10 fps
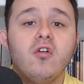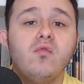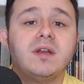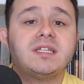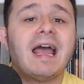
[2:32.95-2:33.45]

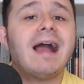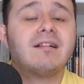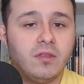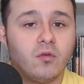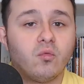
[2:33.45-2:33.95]
who attacked
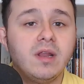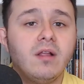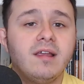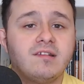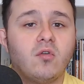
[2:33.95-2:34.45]
the
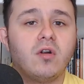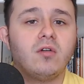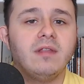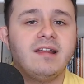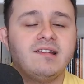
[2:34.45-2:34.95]
real
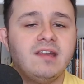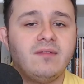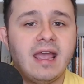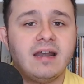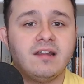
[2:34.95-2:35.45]
historical legacy
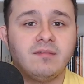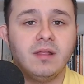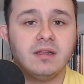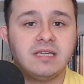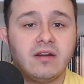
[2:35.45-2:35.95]
of Canada's
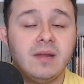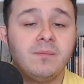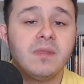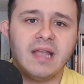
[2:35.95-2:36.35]
military,